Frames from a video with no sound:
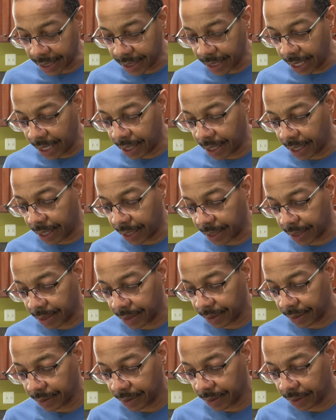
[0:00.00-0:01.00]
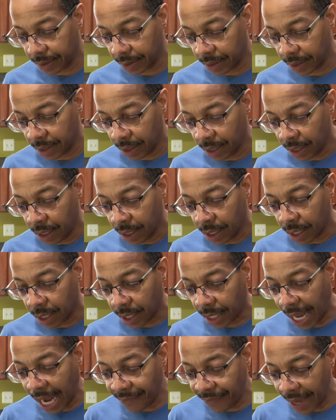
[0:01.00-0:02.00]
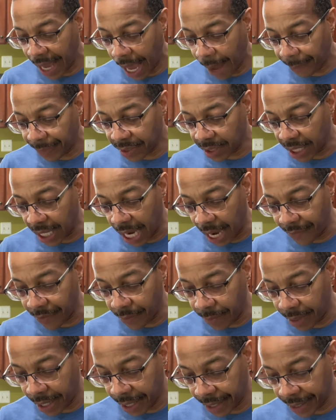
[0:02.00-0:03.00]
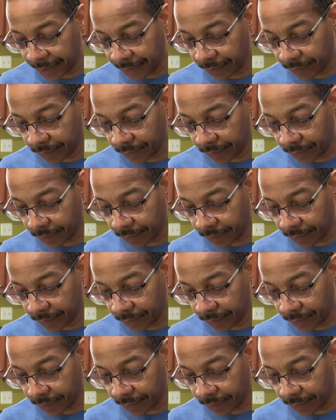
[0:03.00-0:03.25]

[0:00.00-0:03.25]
say this. Life happens to everybody.